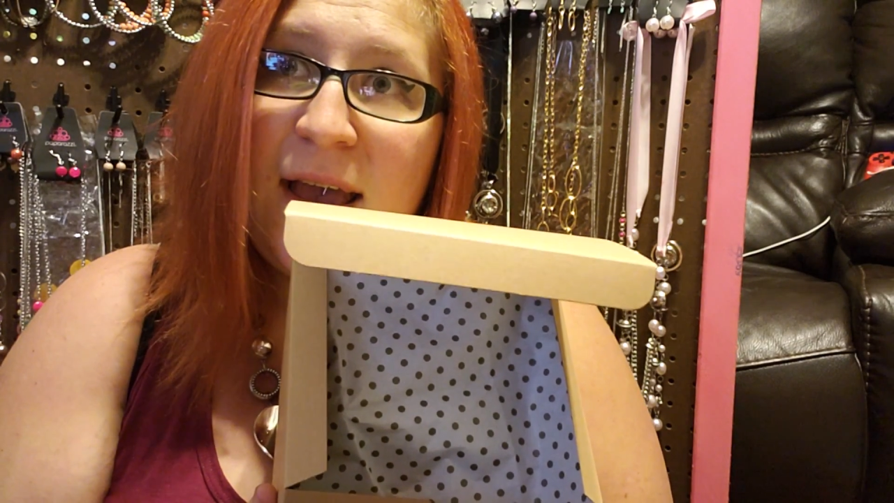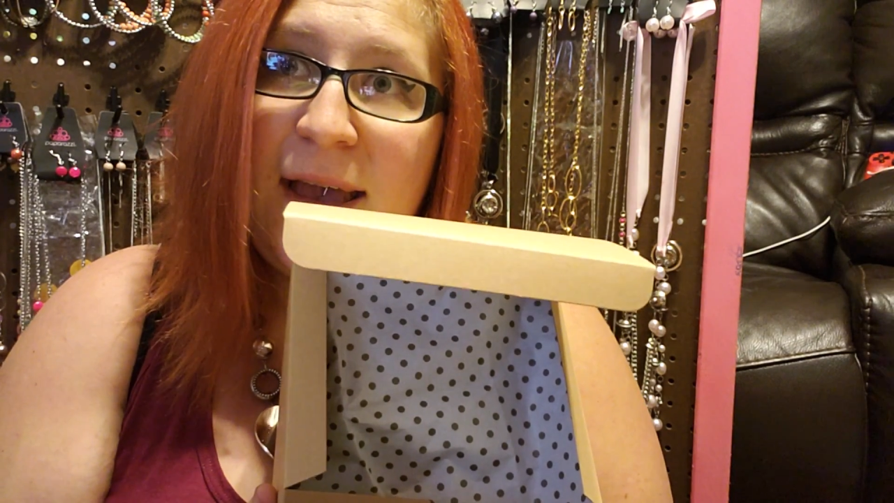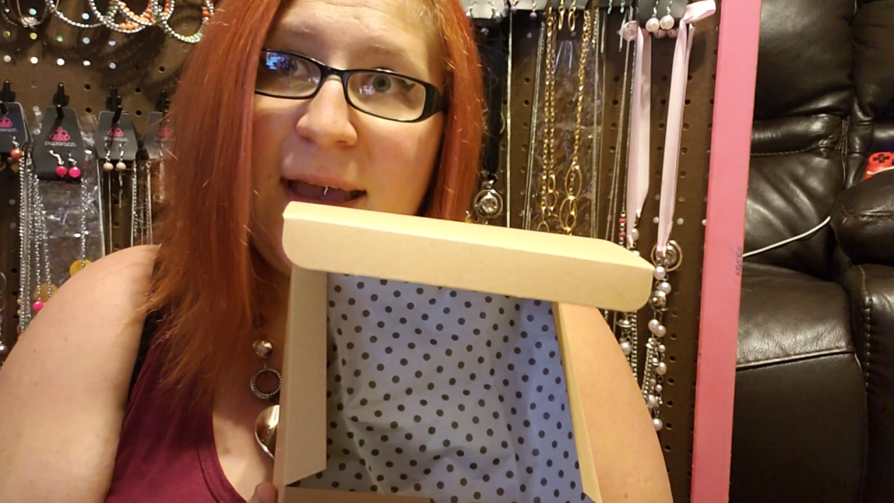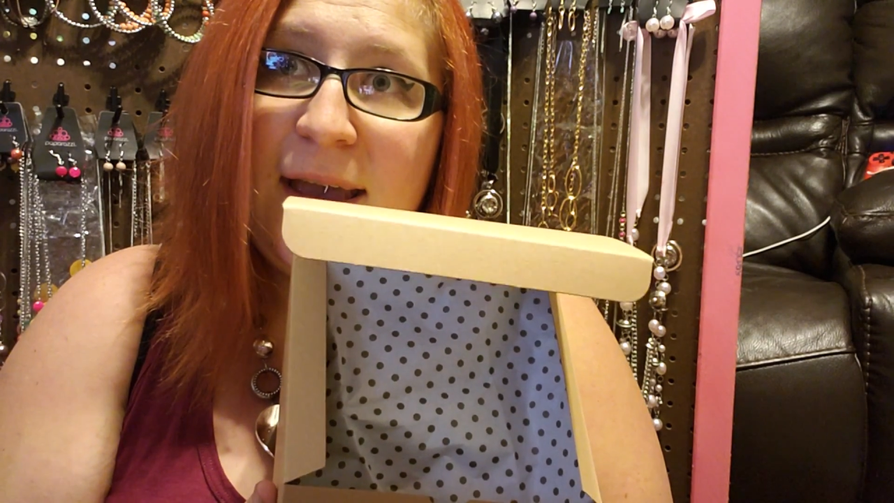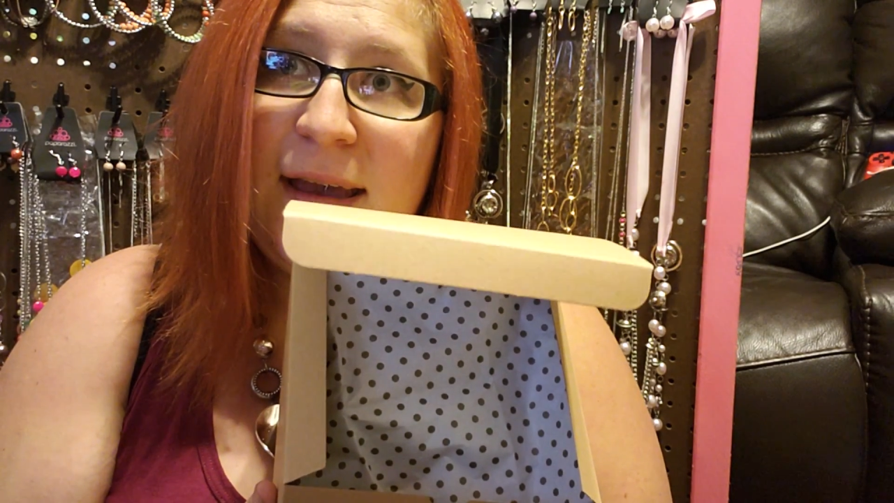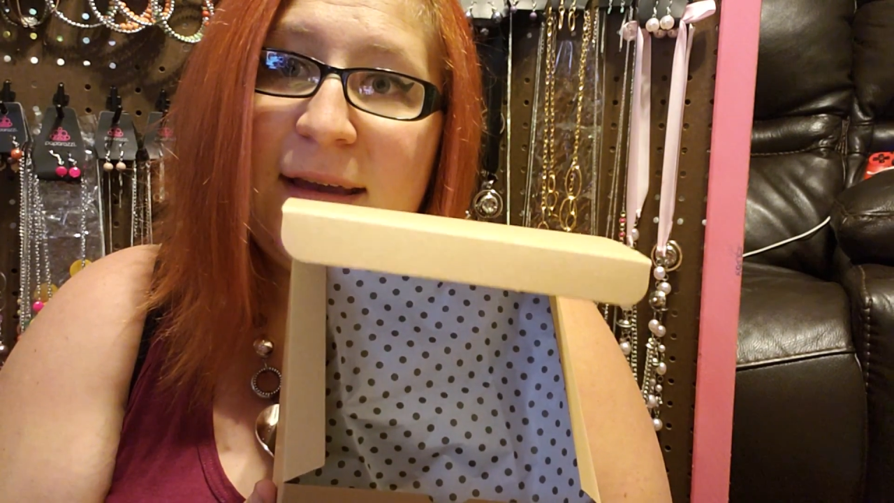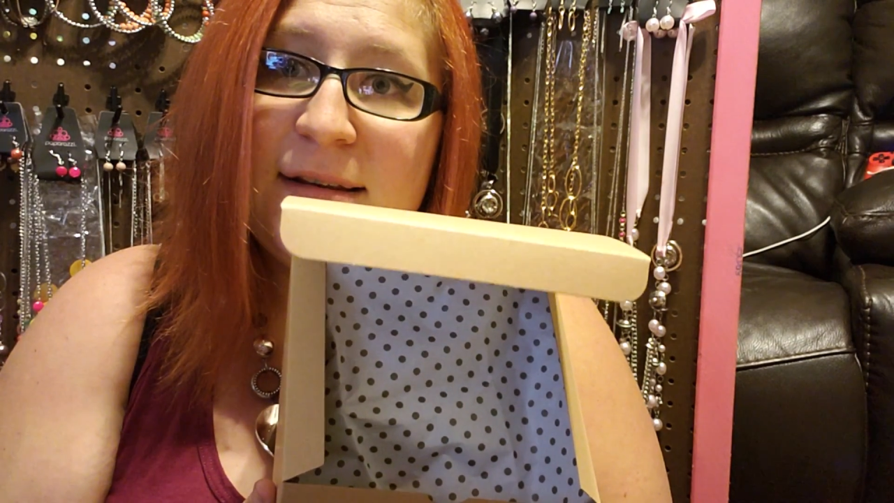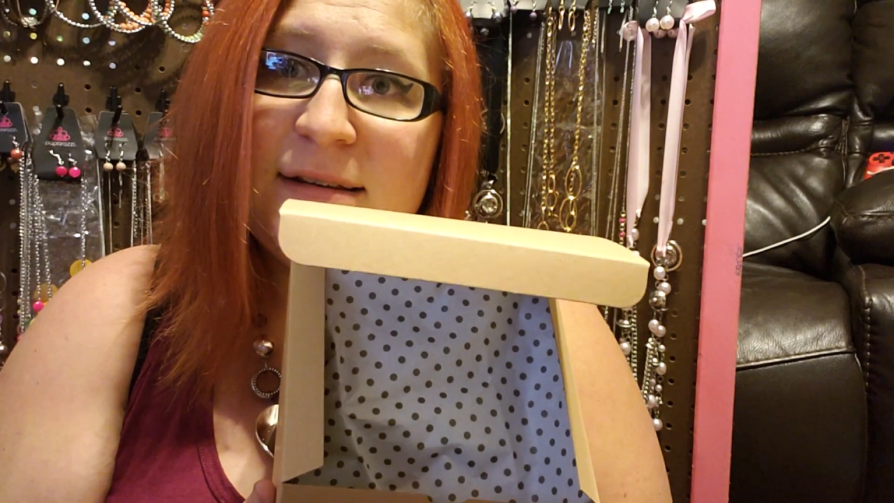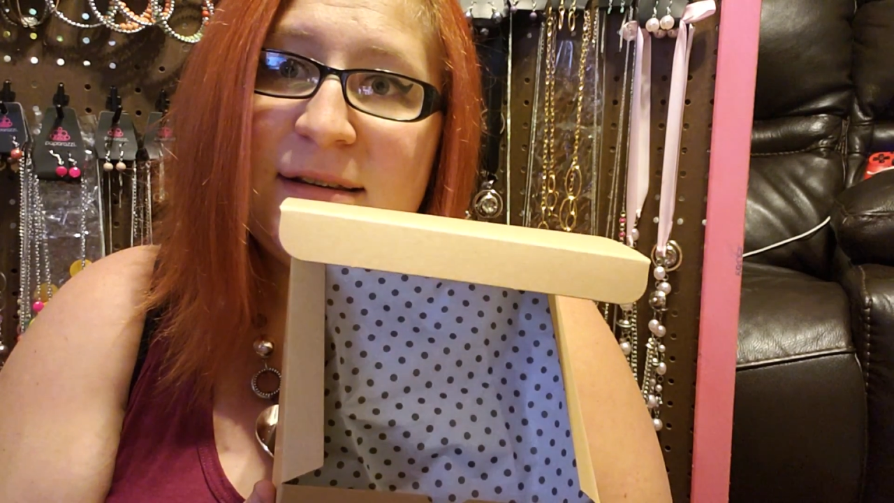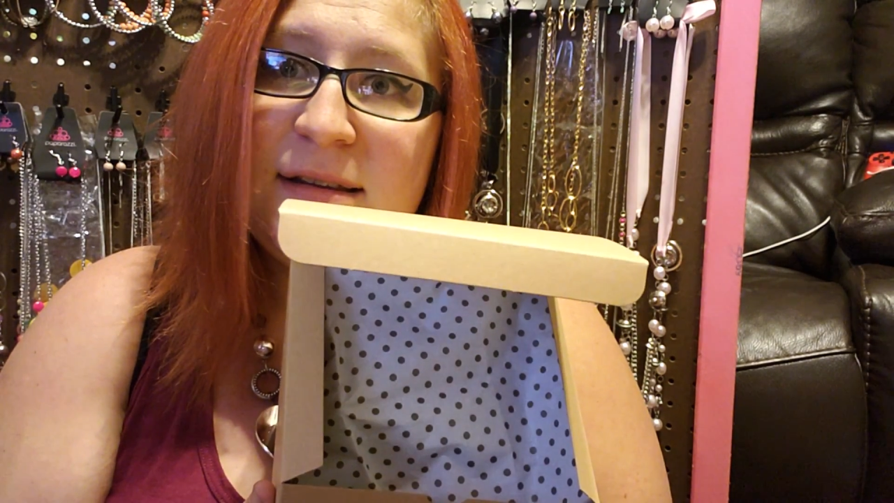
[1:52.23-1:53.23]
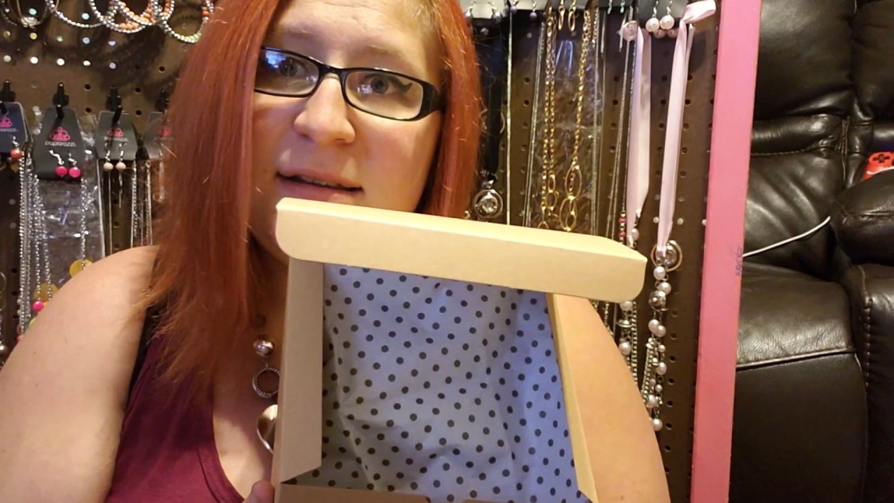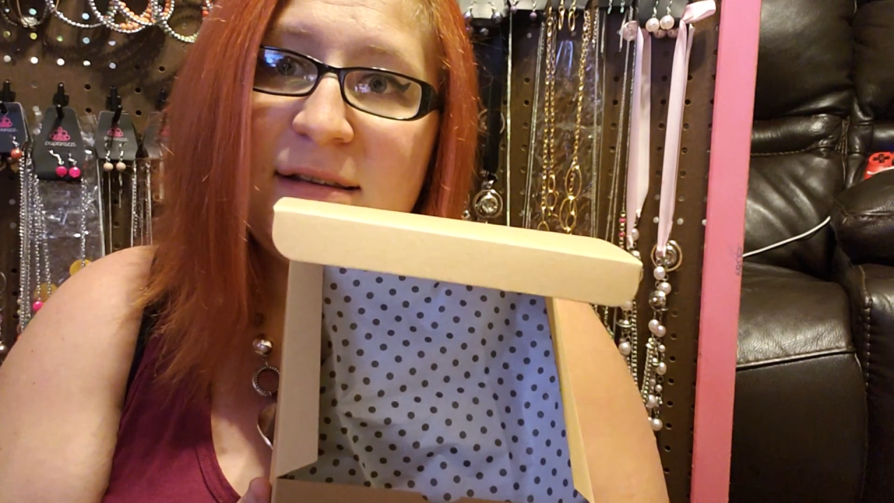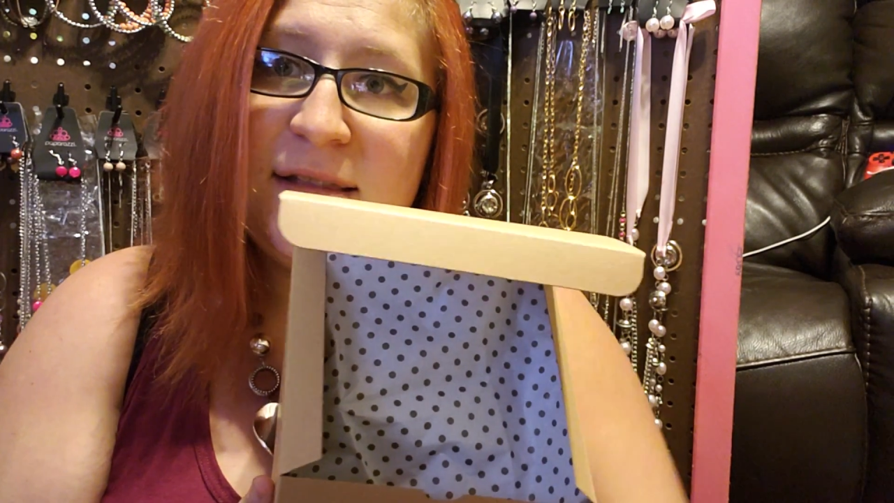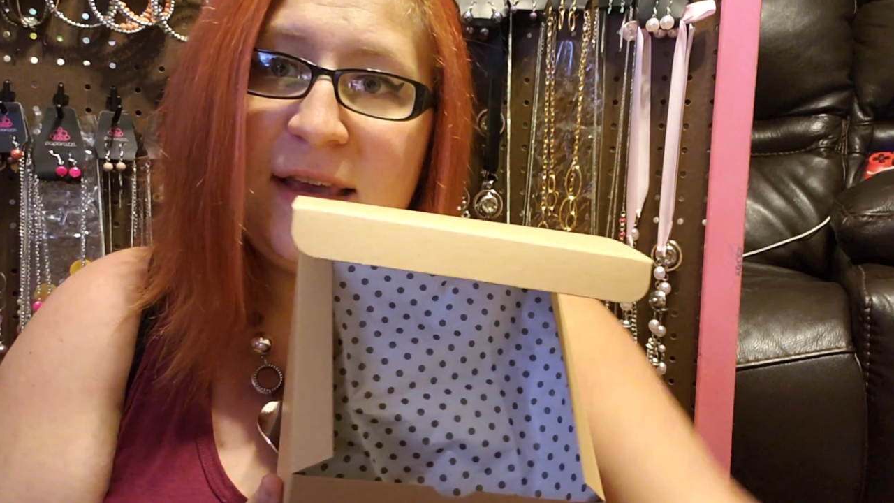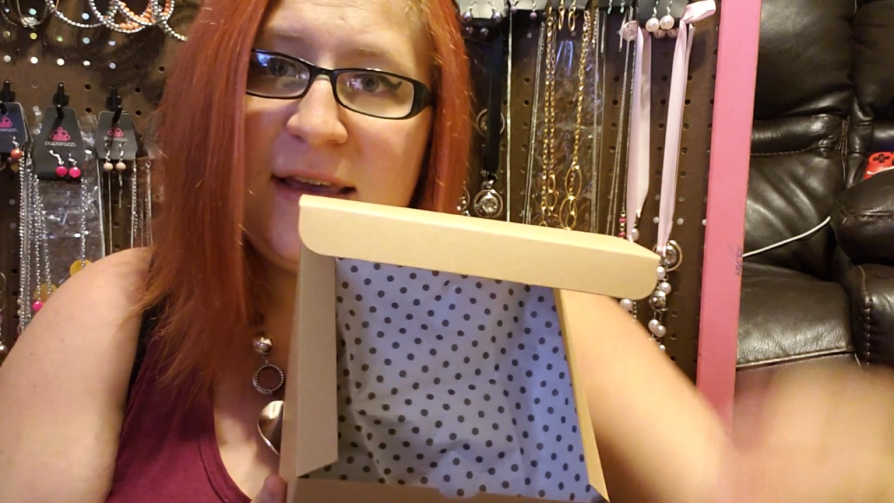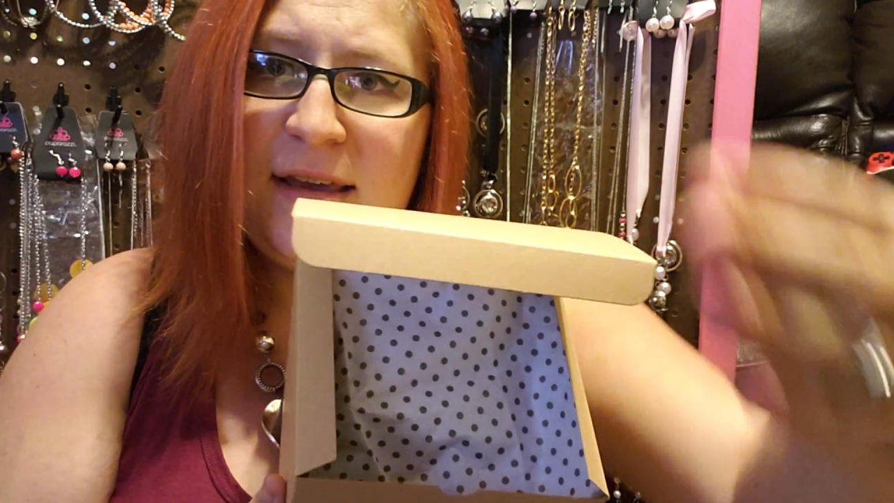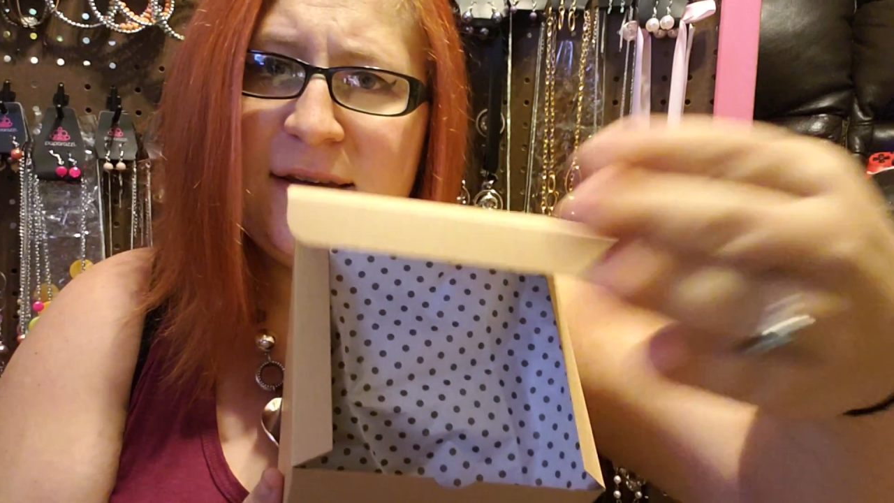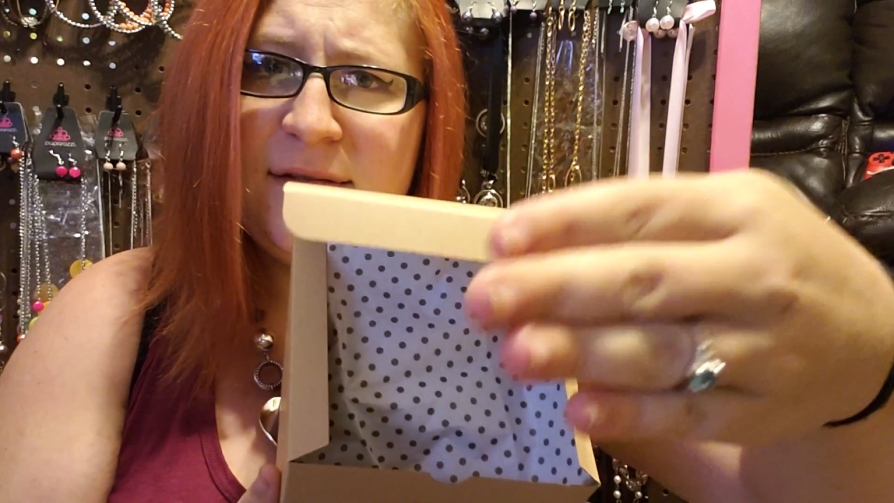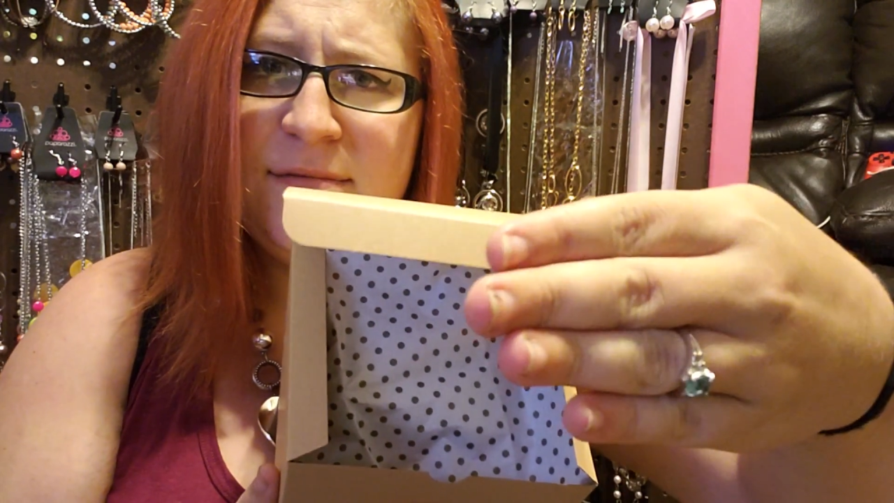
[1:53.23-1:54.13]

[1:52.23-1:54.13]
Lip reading: And I